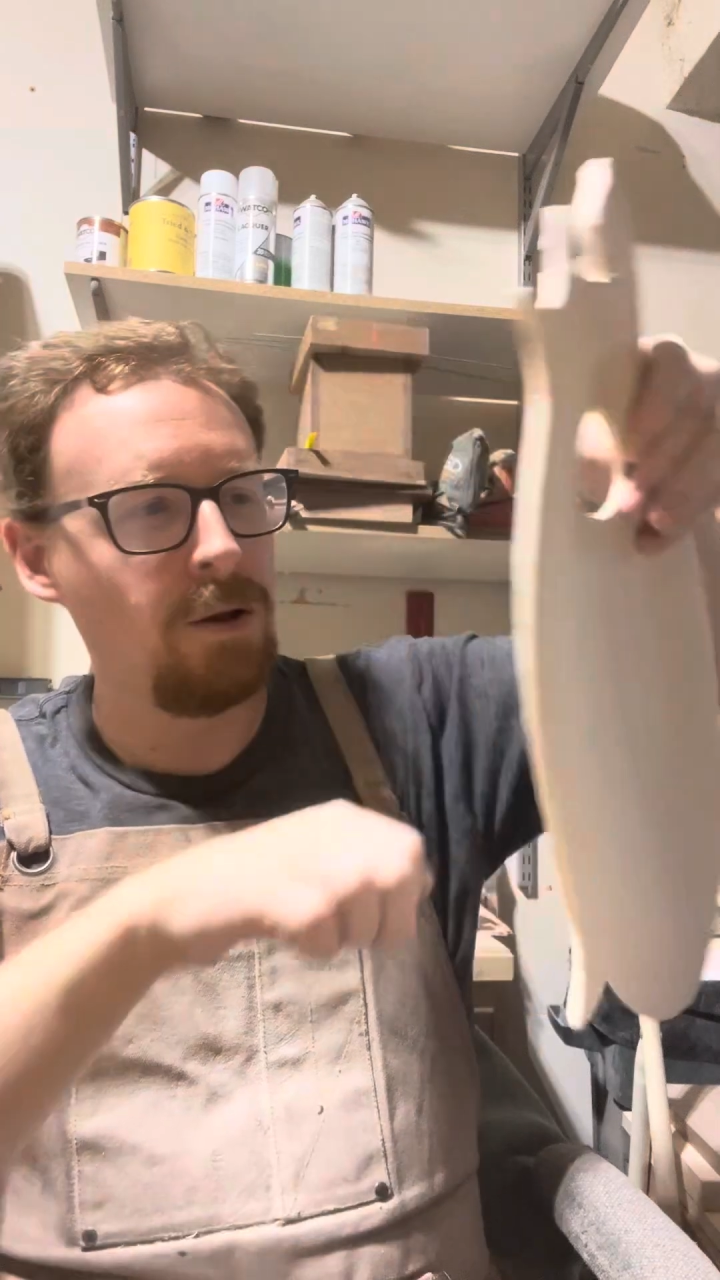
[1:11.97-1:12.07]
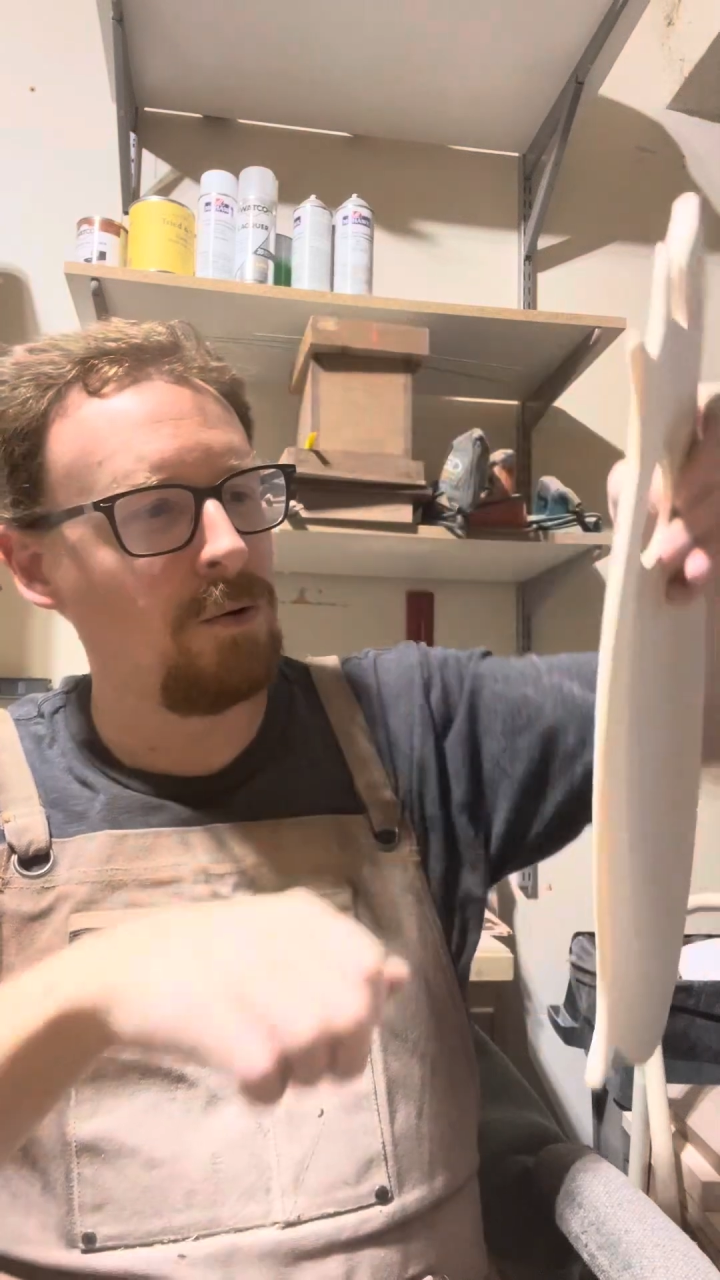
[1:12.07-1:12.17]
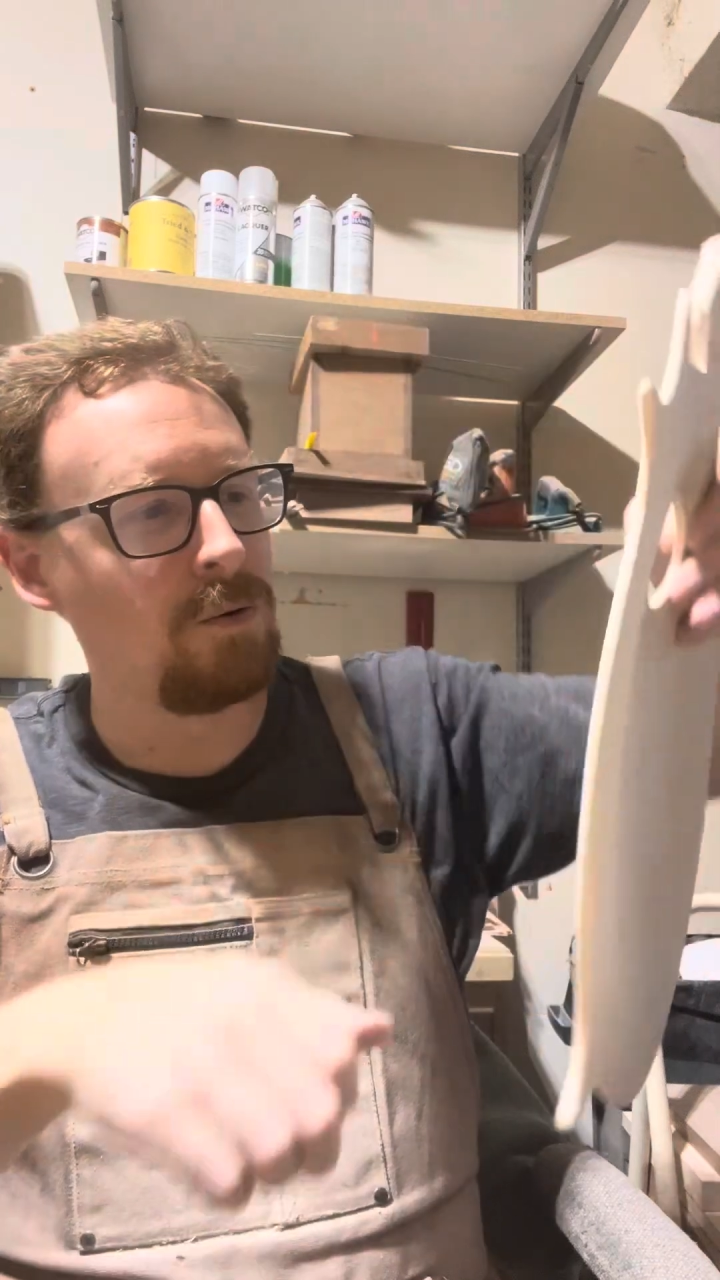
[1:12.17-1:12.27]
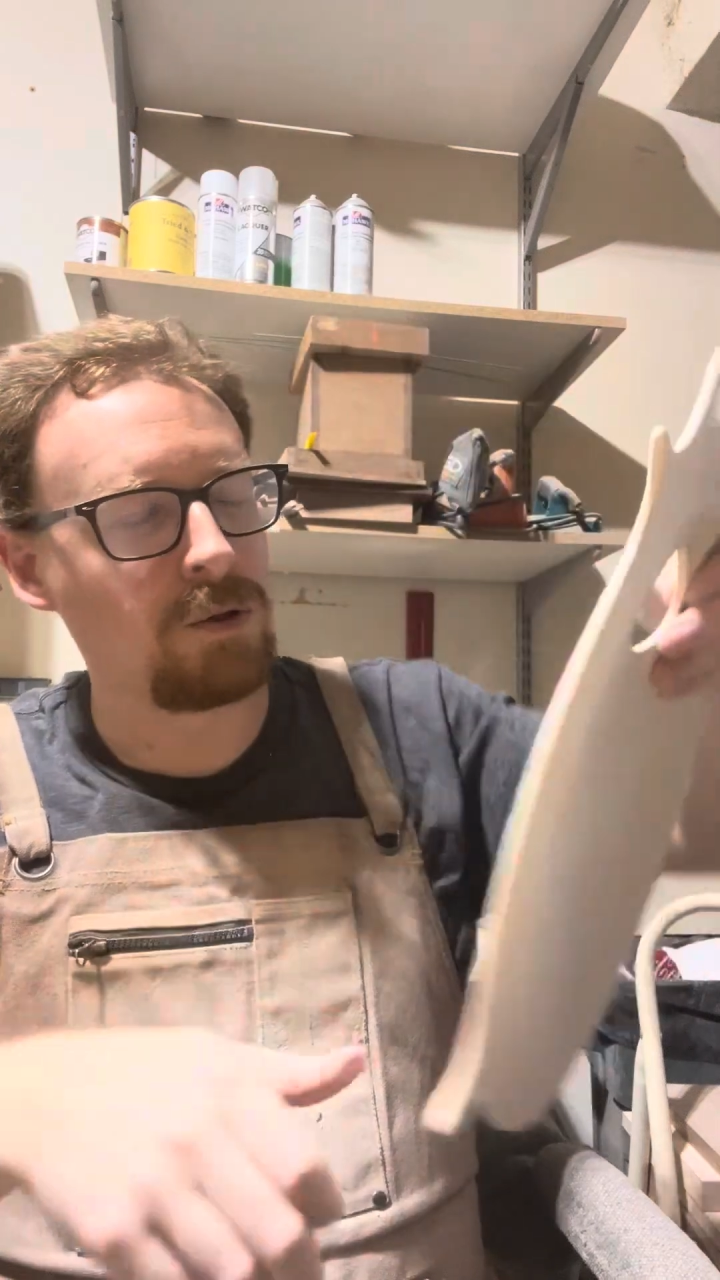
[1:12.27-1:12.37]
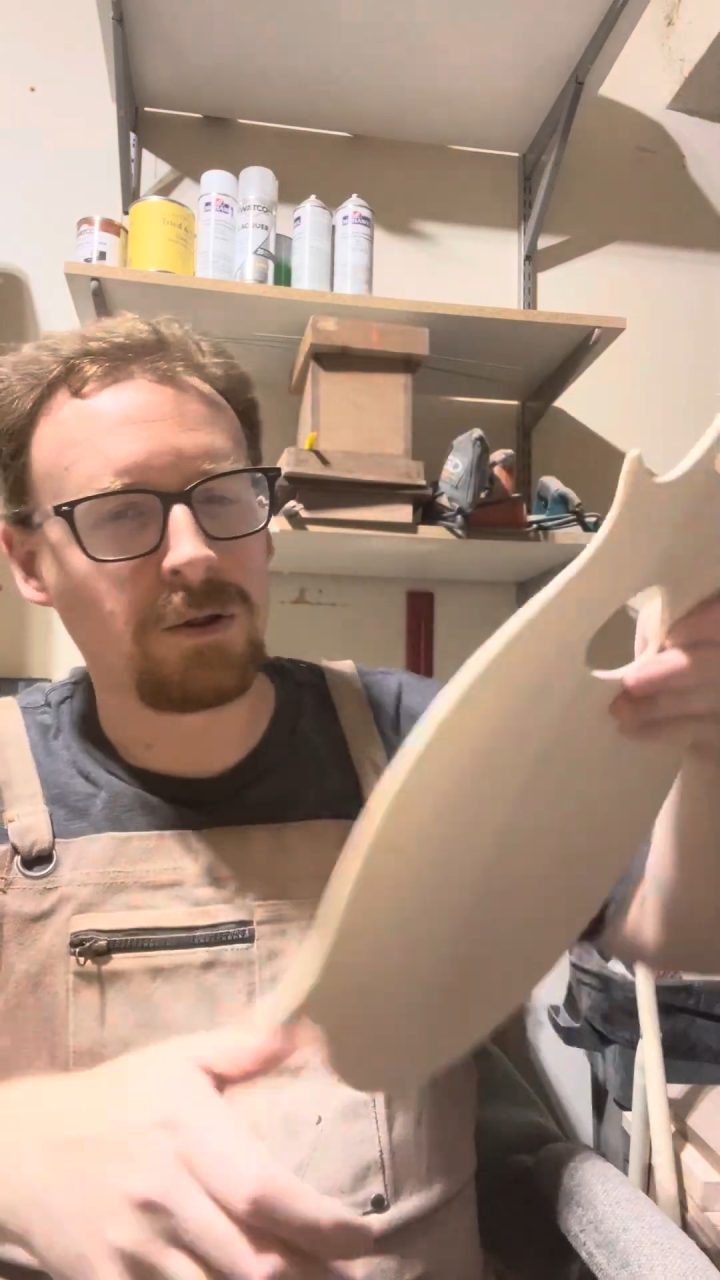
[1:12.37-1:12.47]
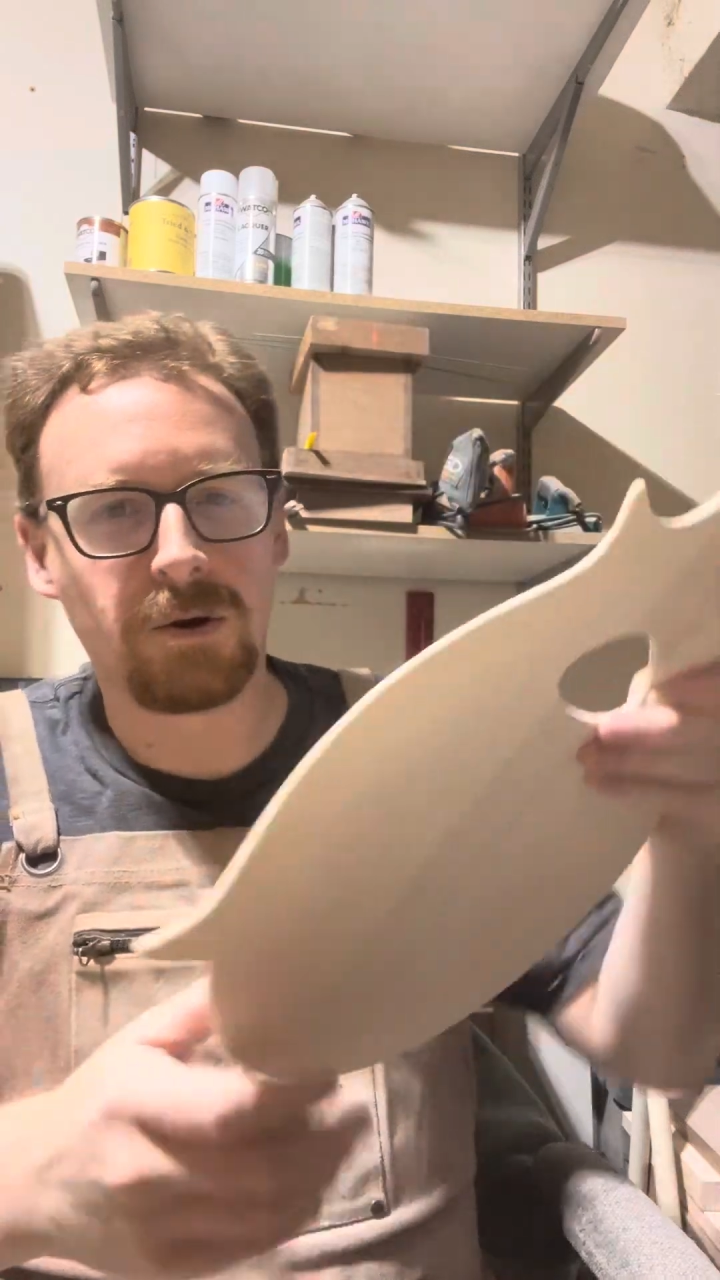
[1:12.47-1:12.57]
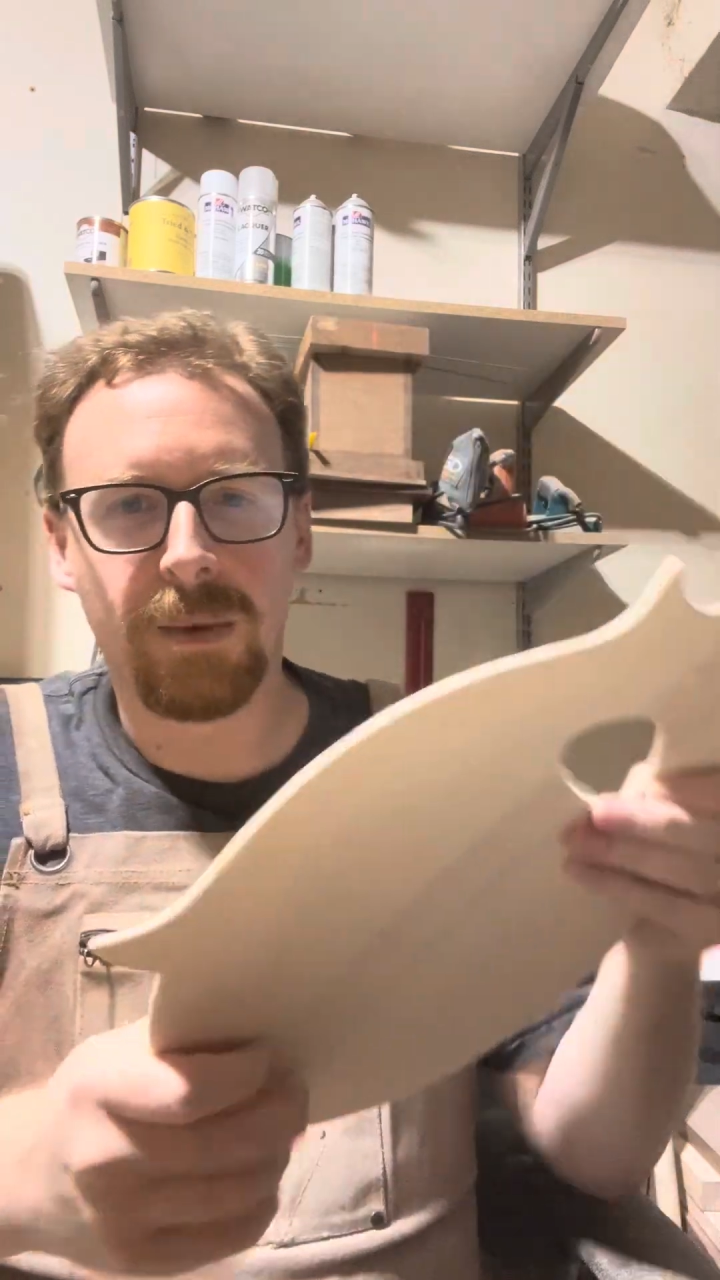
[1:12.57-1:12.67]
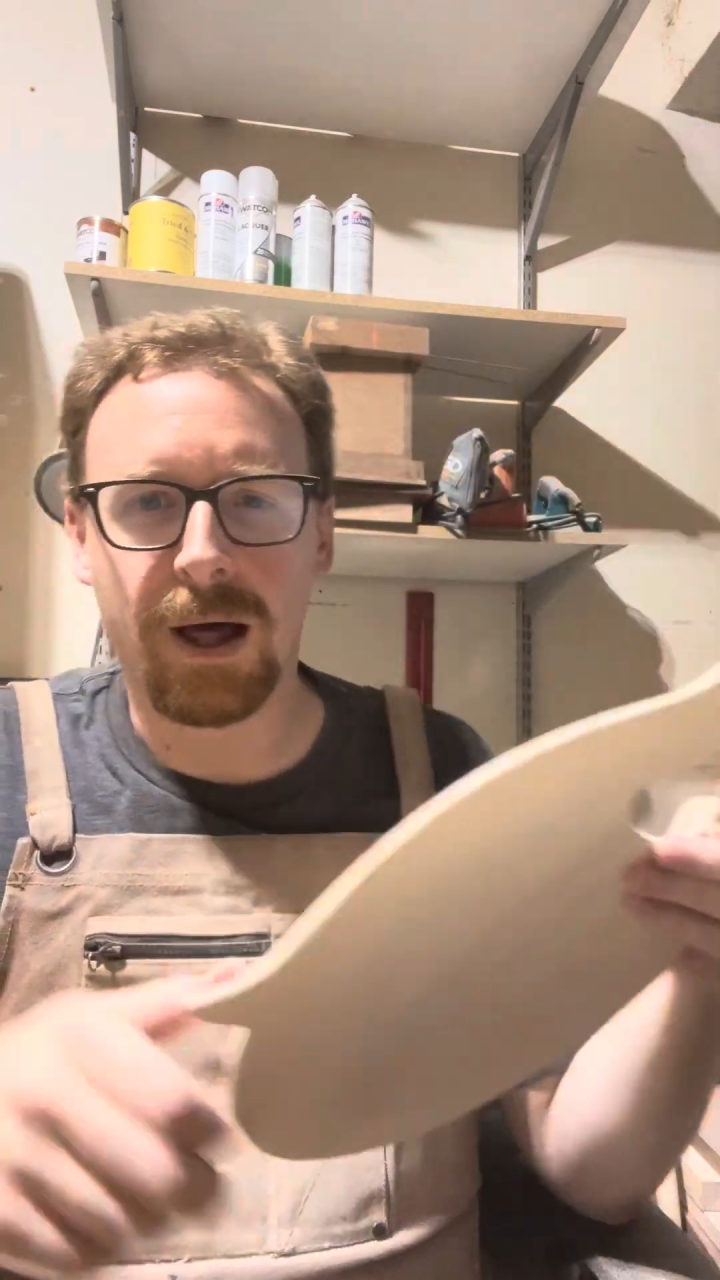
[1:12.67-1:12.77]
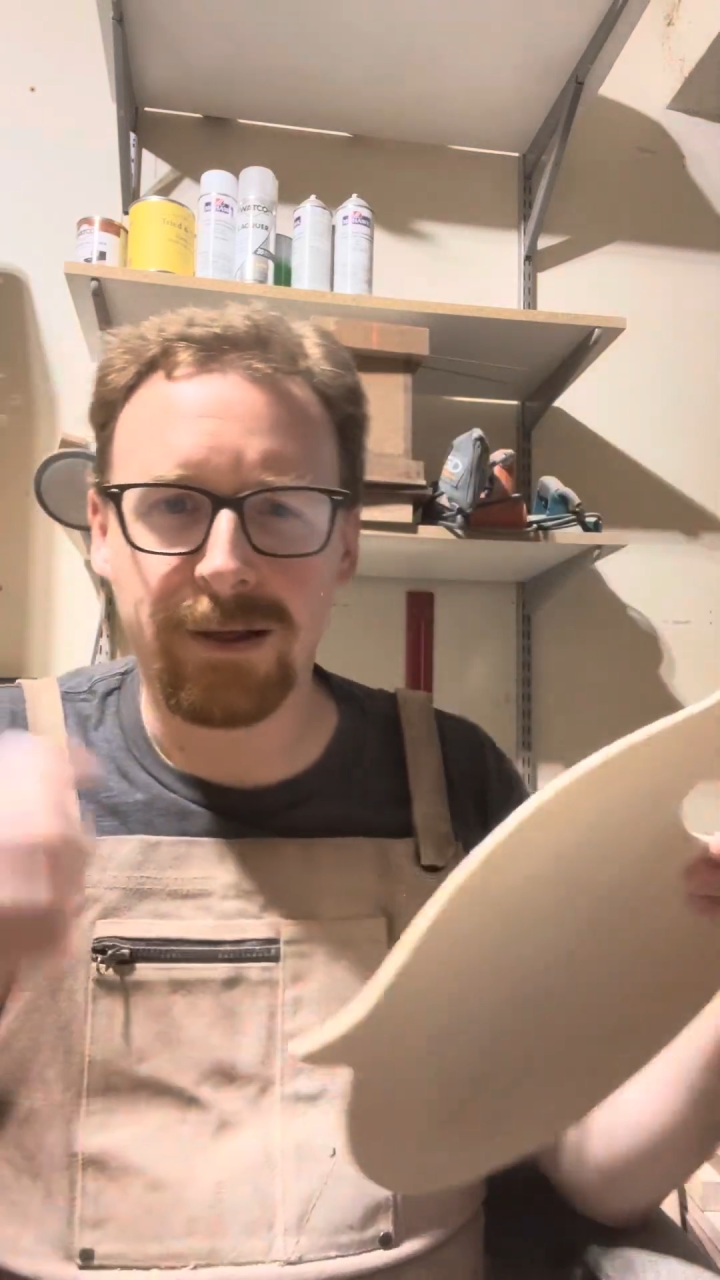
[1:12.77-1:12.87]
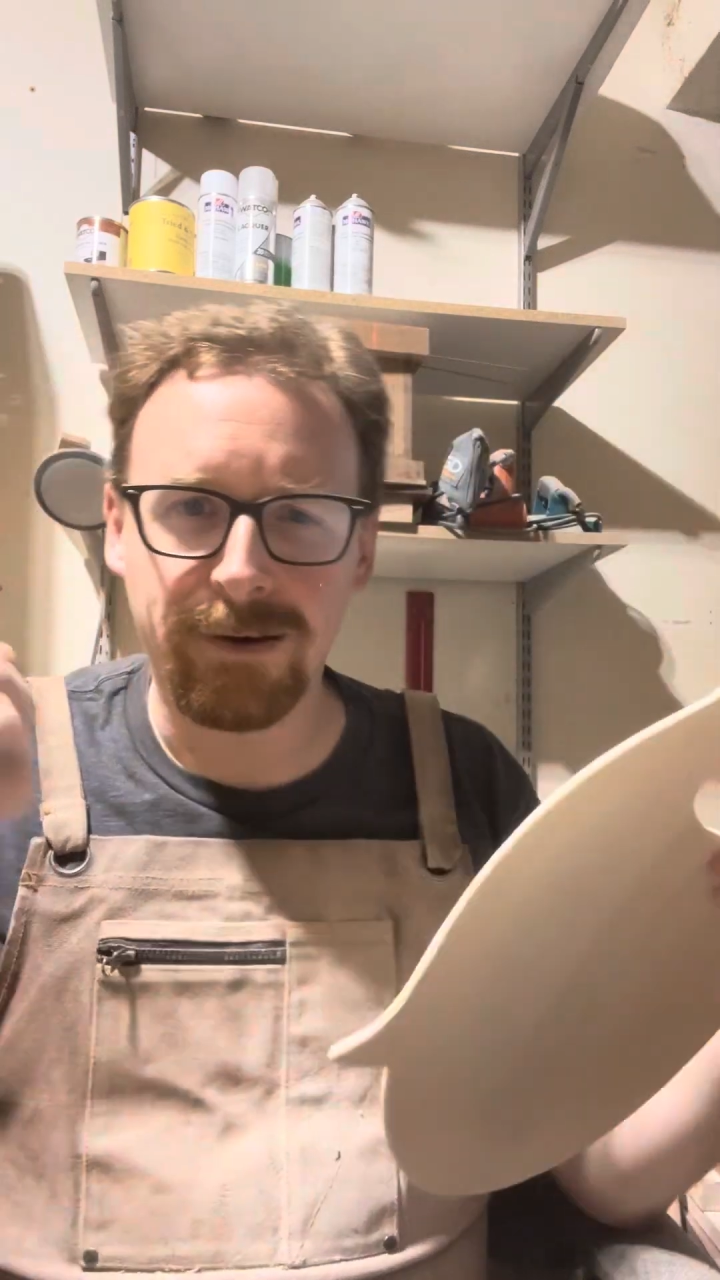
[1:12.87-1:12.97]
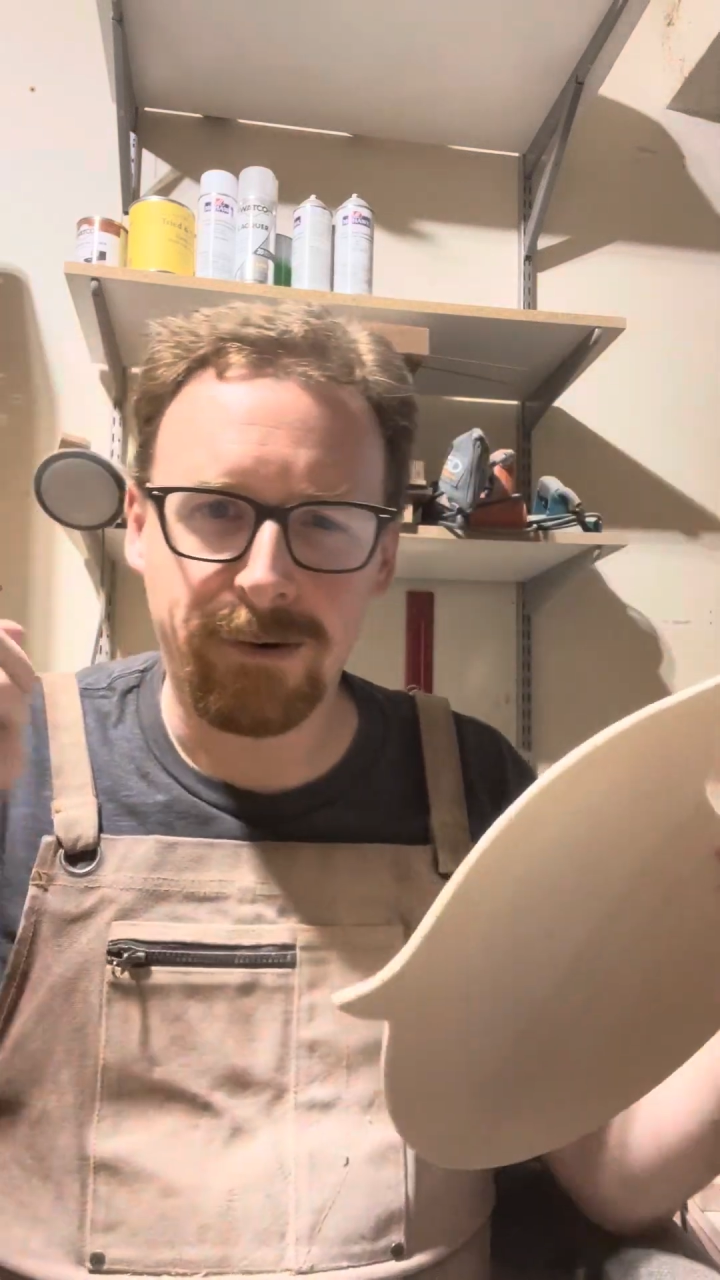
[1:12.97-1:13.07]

little mallet